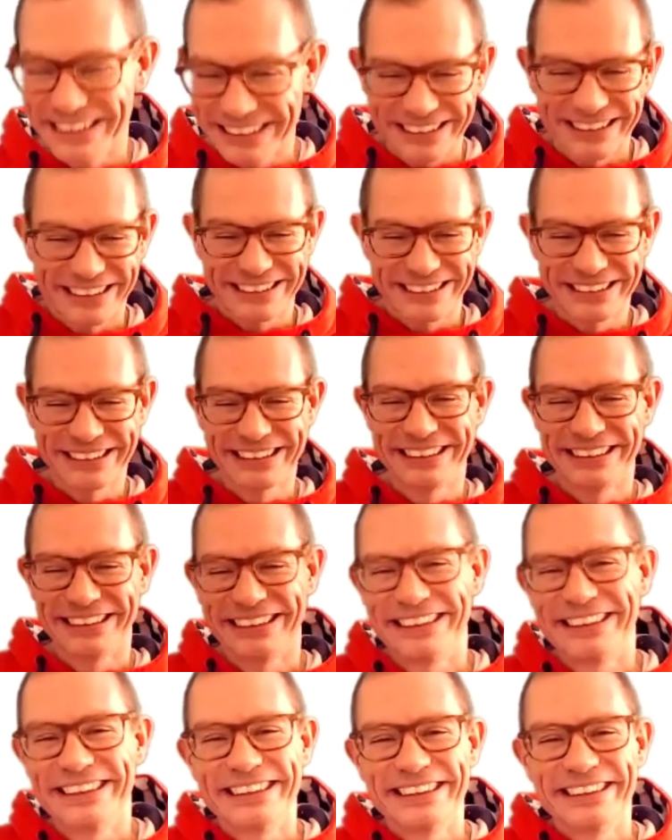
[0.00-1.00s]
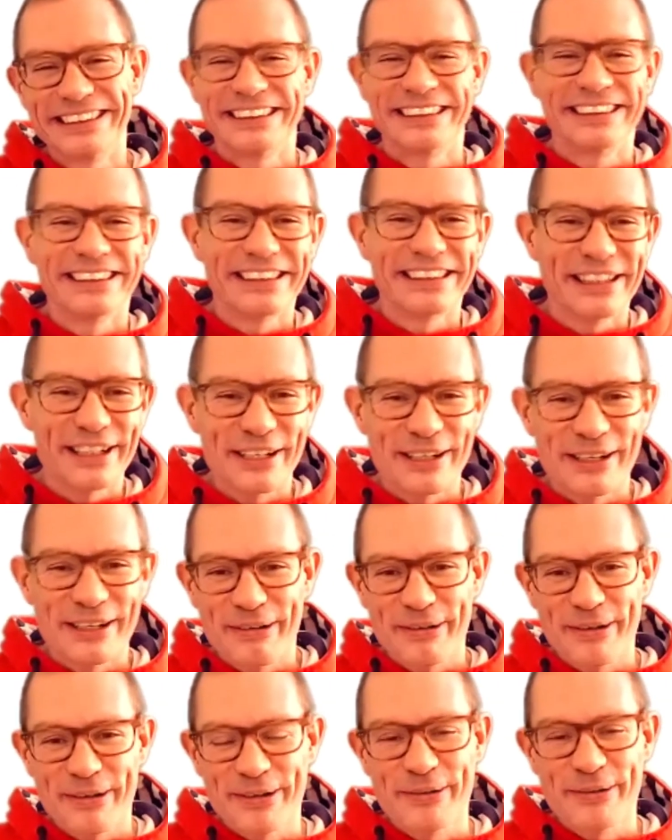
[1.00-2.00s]
Thomas, you had a
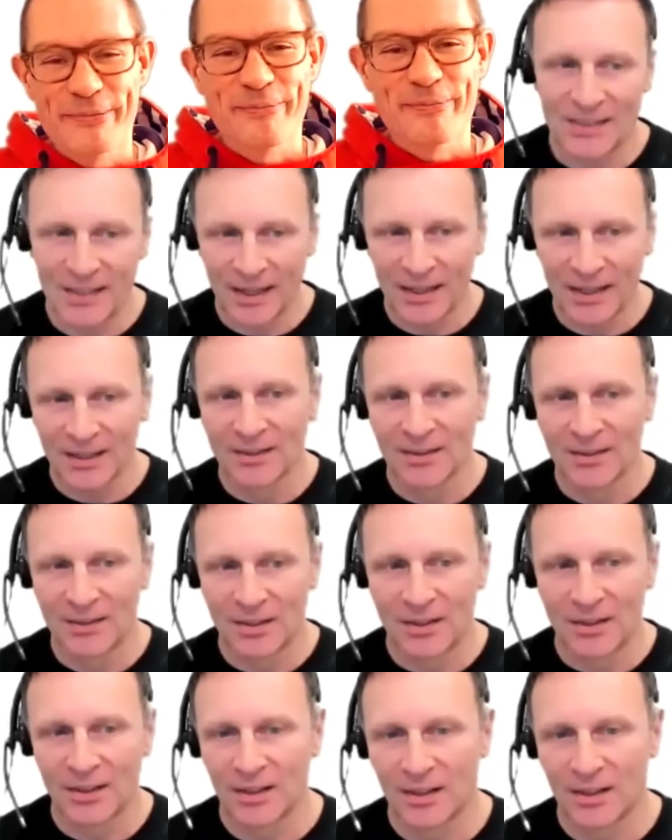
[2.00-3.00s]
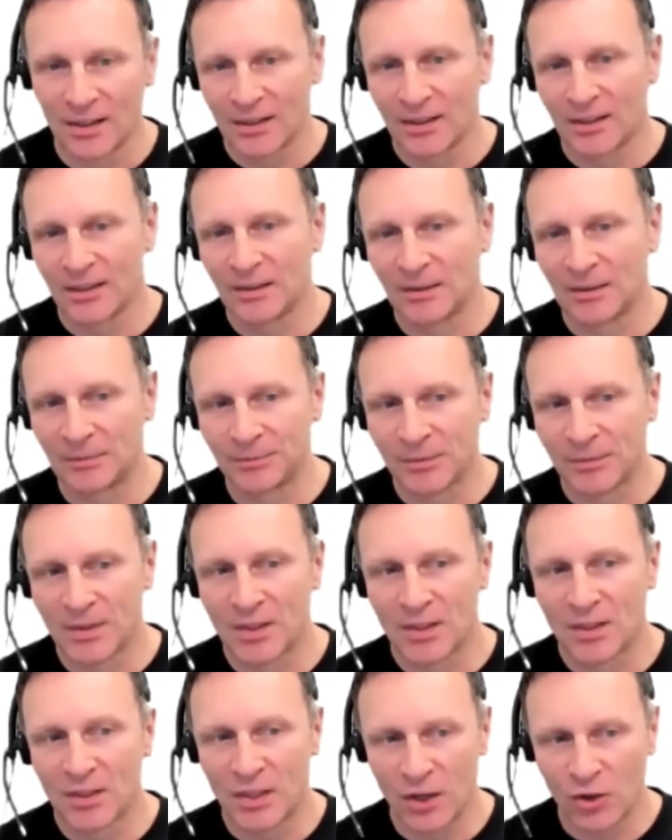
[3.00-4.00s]
second
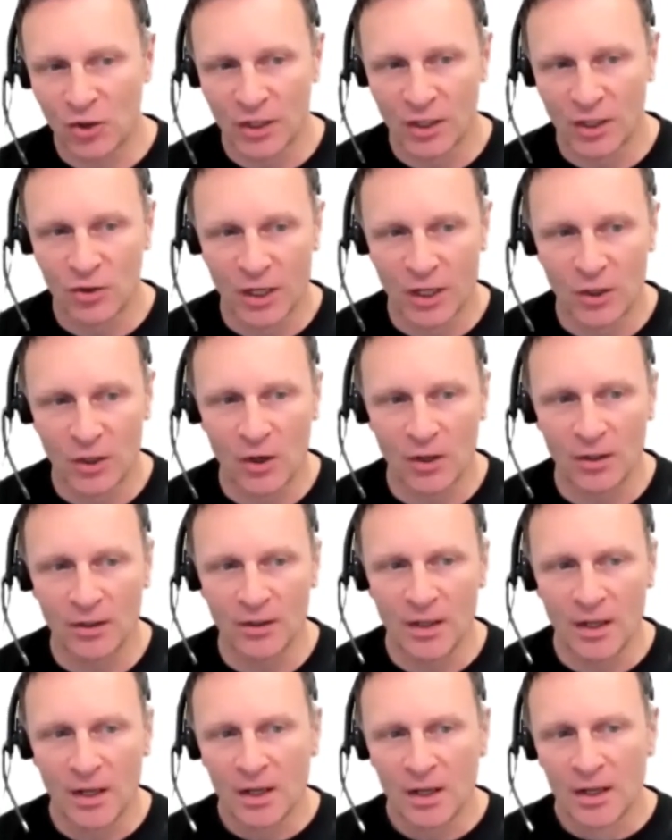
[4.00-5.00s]
session at JCON.